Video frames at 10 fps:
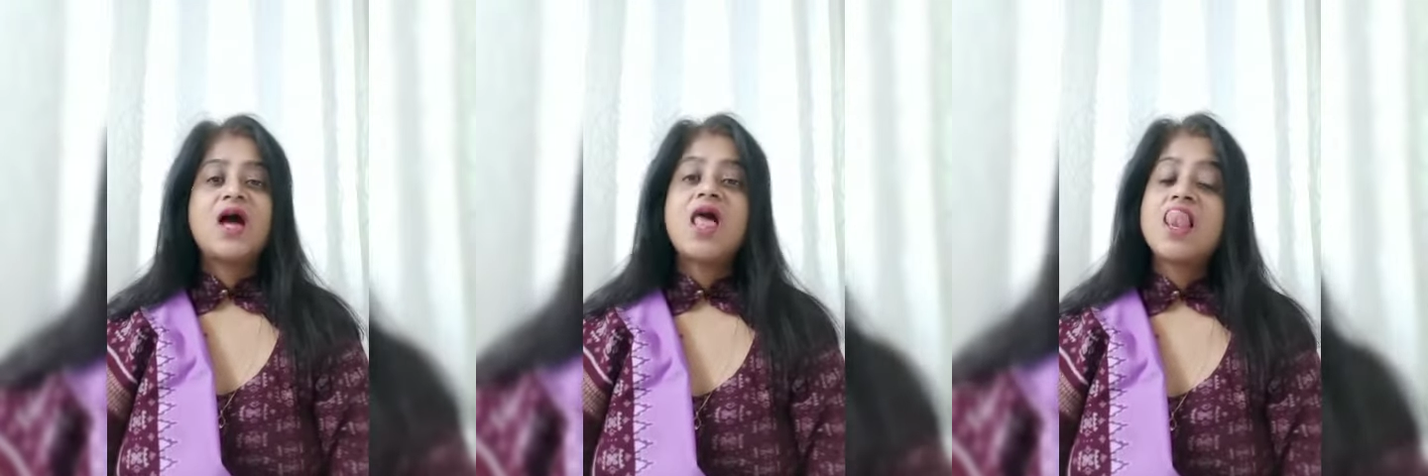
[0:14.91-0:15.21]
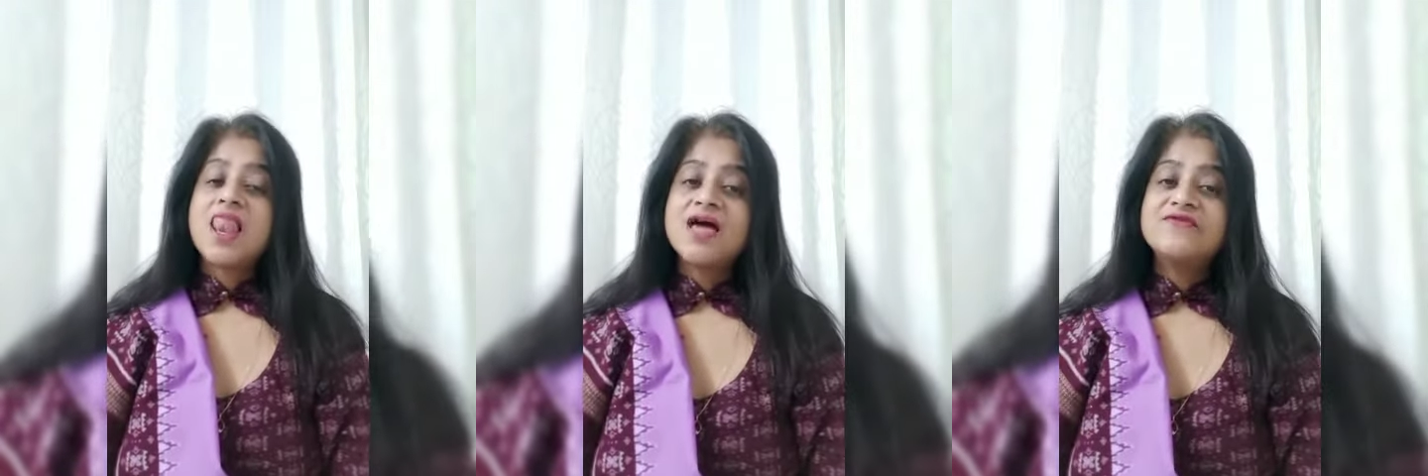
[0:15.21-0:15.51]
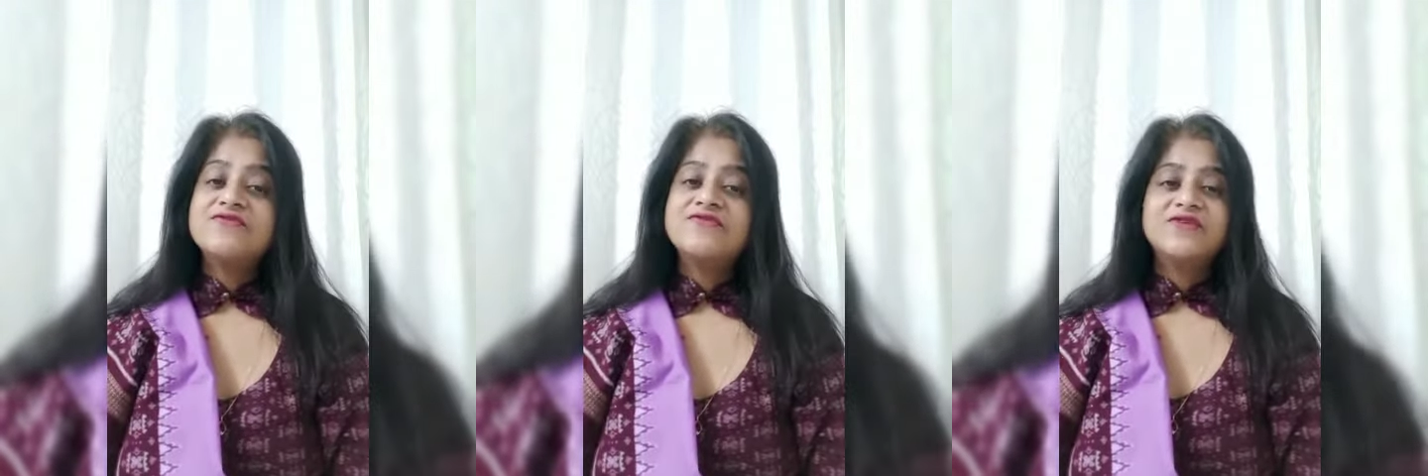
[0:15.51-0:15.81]
A
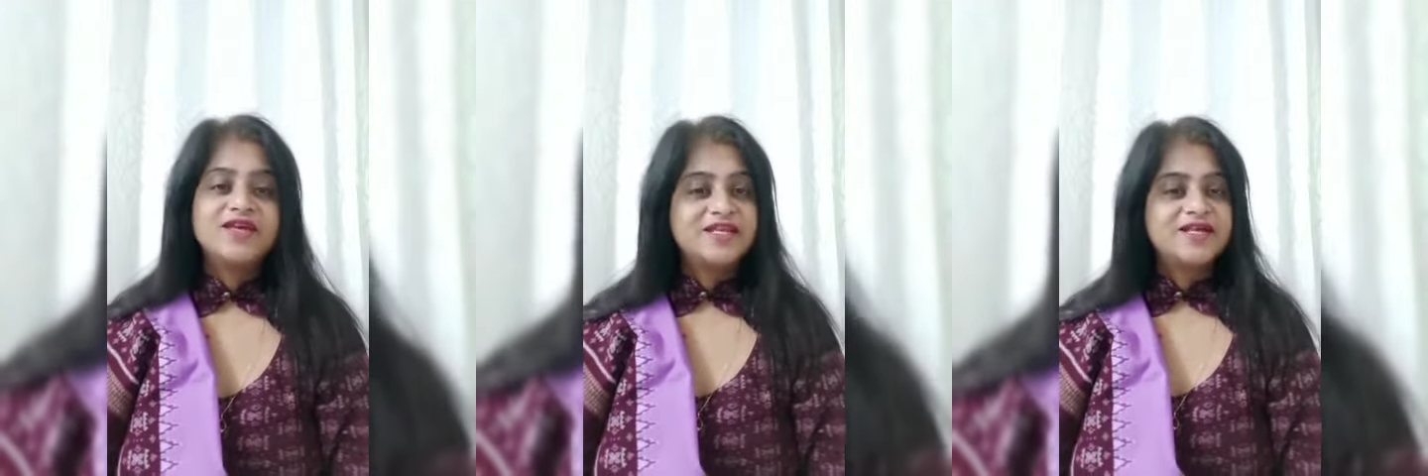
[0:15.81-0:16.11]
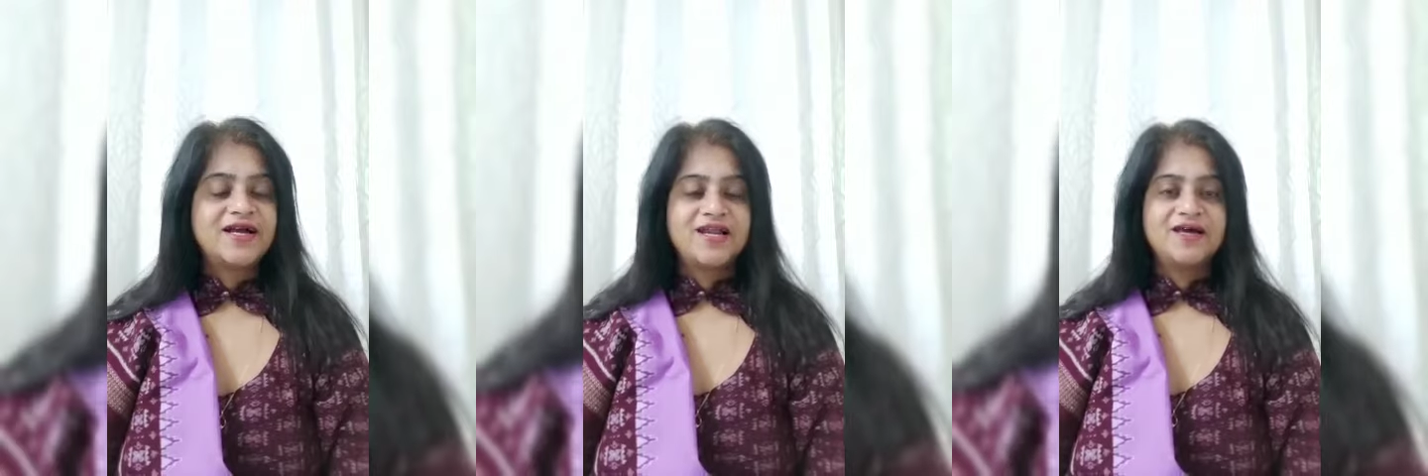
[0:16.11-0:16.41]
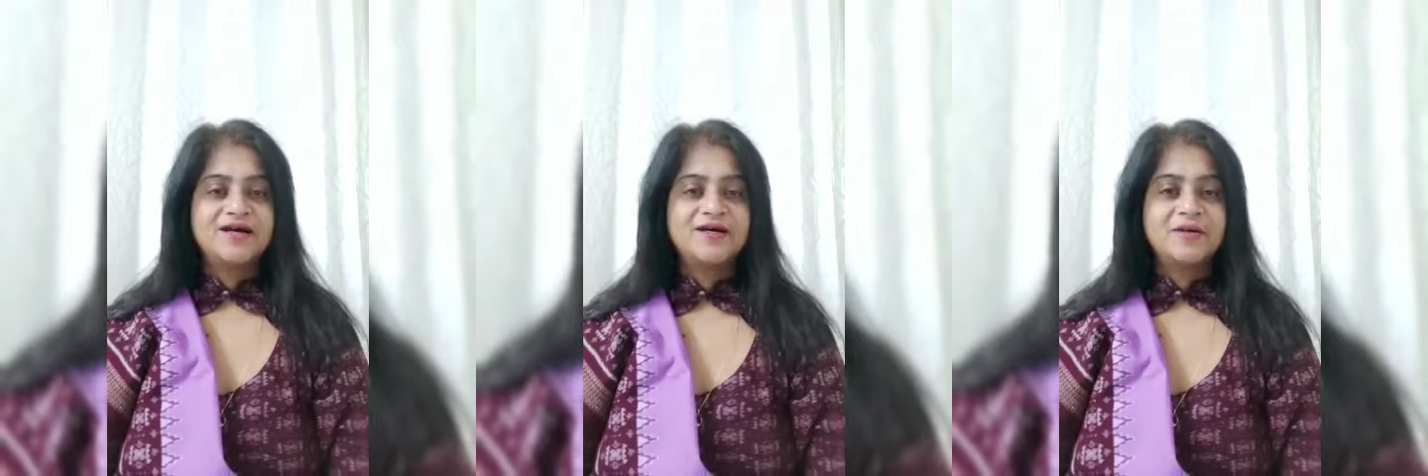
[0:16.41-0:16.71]
Life in
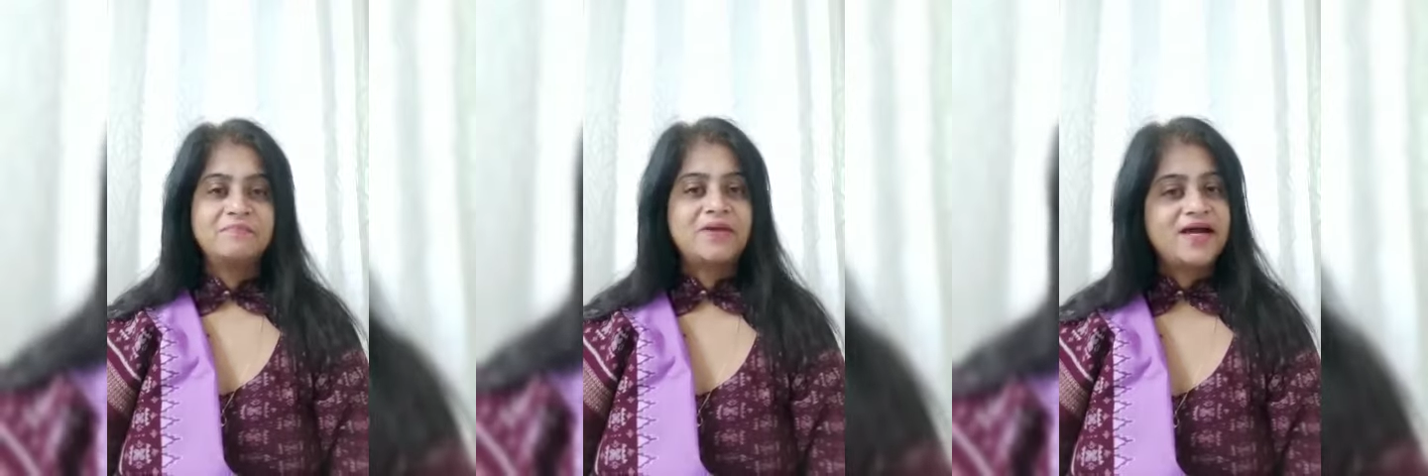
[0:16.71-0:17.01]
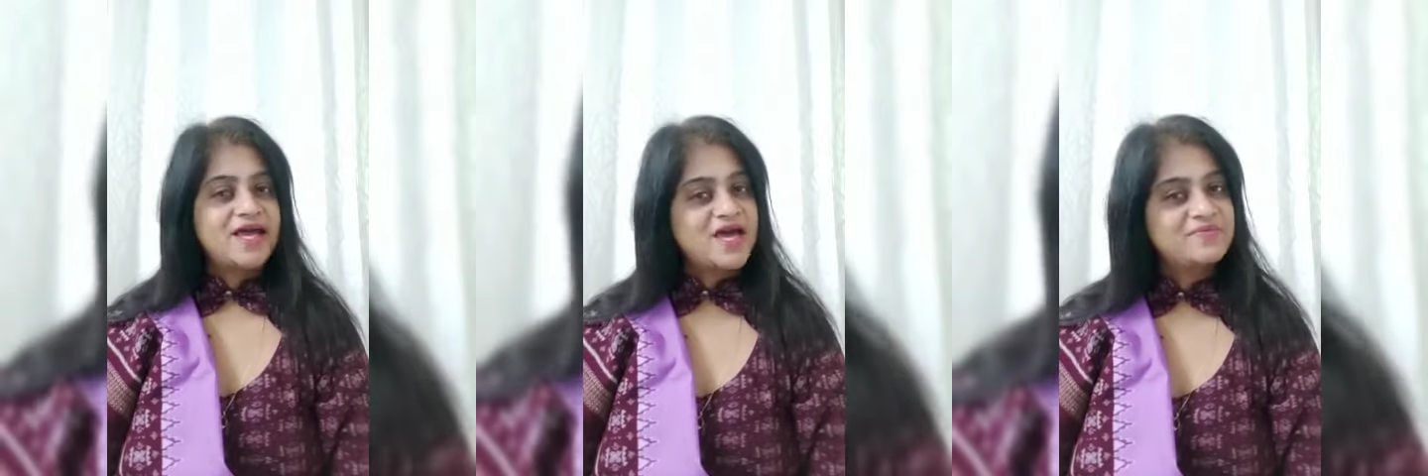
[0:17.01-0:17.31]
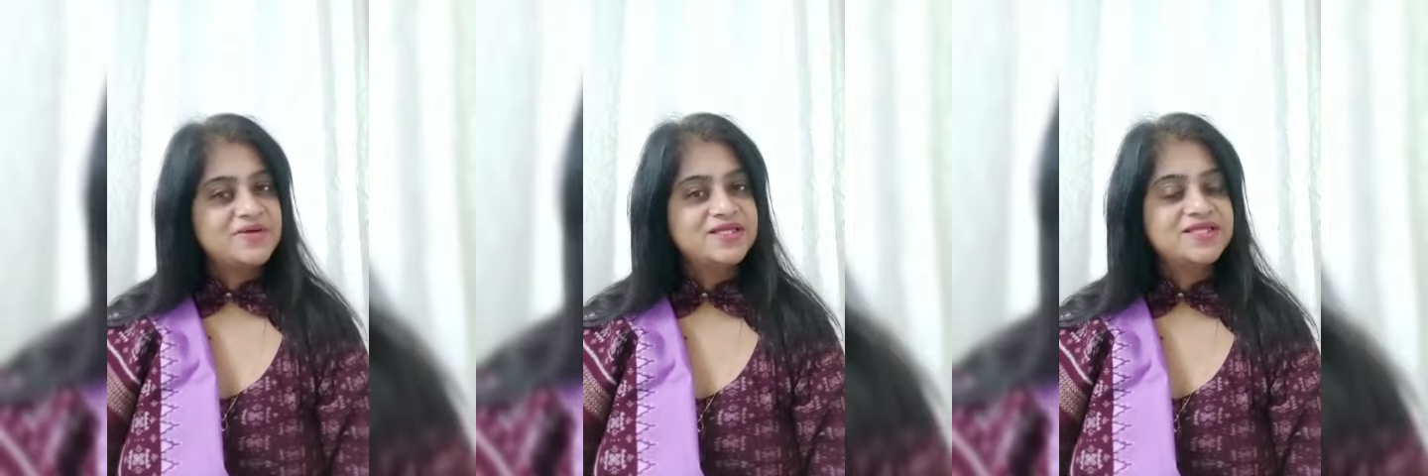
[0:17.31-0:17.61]
Color by
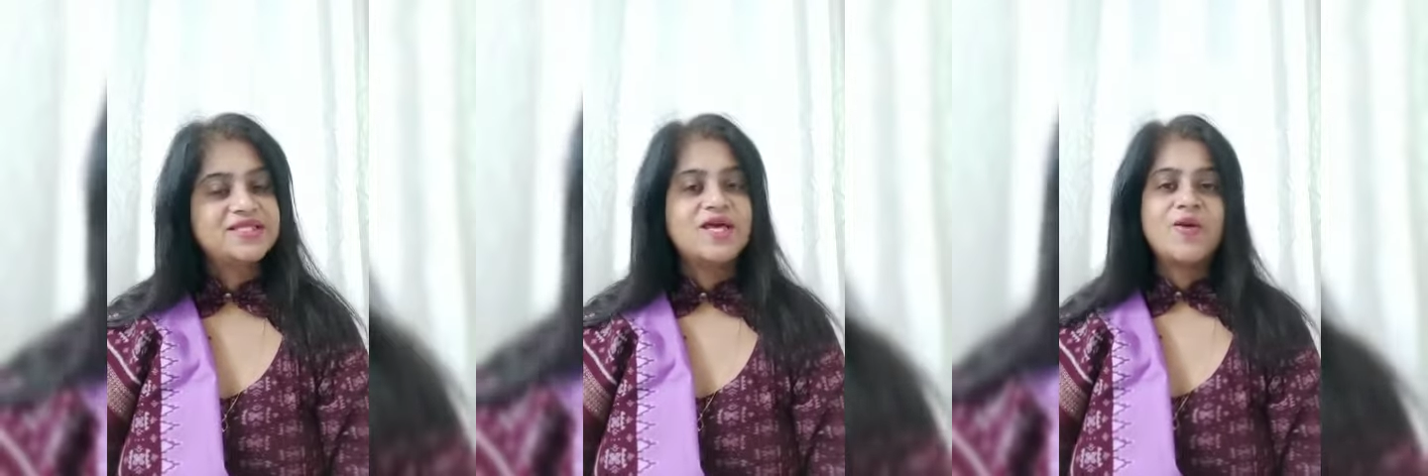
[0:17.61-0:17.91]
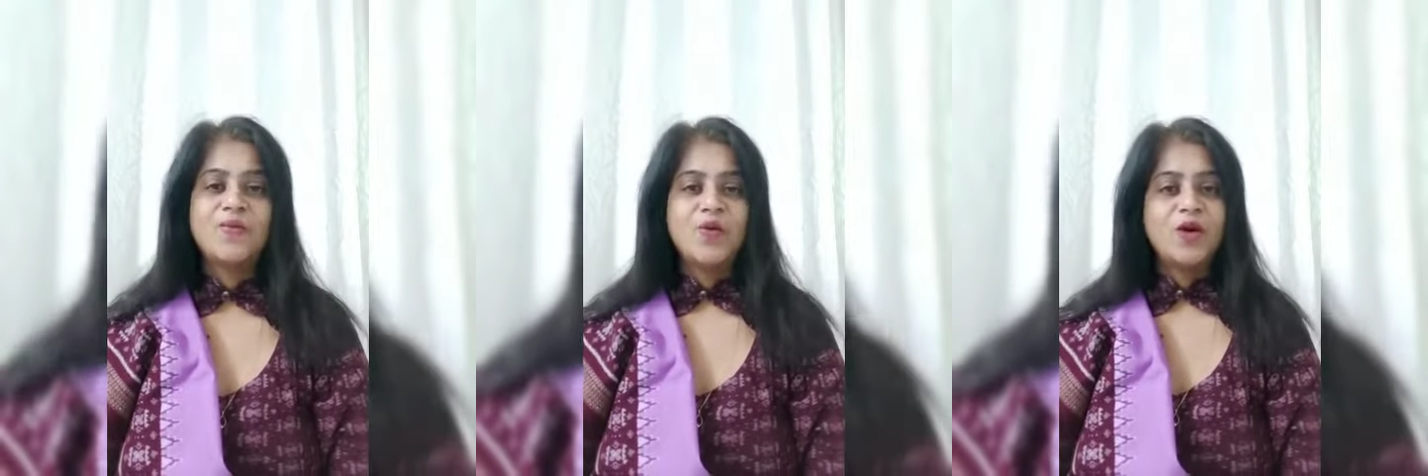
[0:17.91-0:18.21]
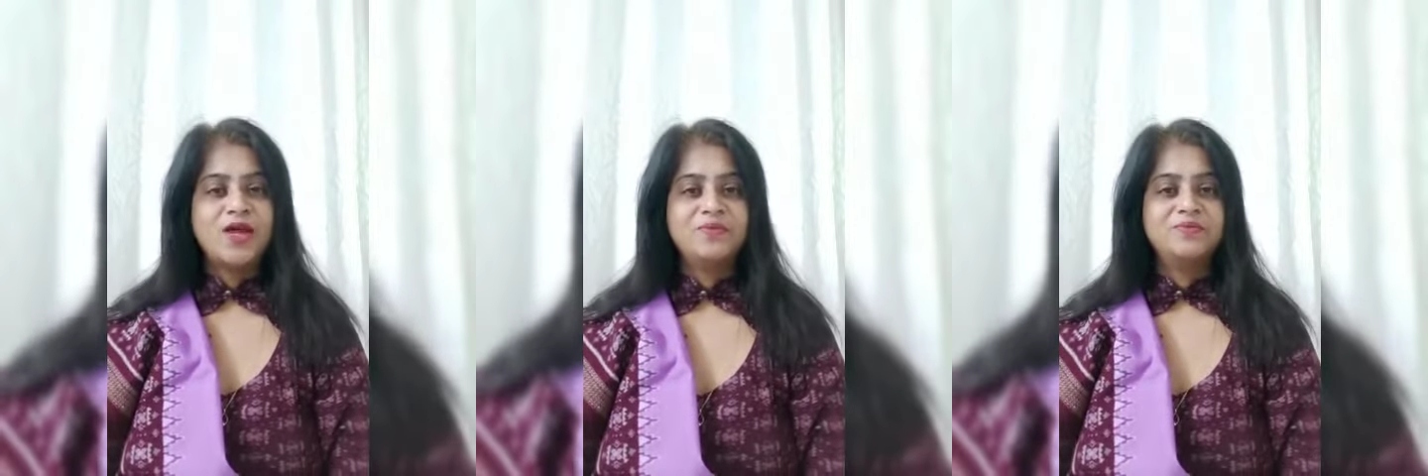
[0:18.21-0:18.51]
MS
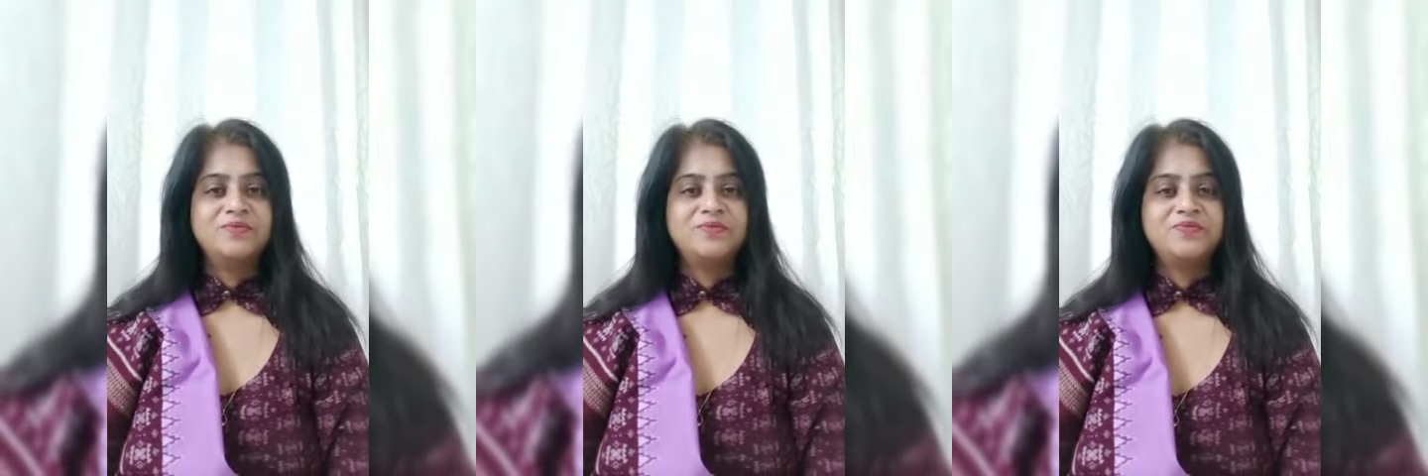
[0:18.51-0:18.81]
MOEM.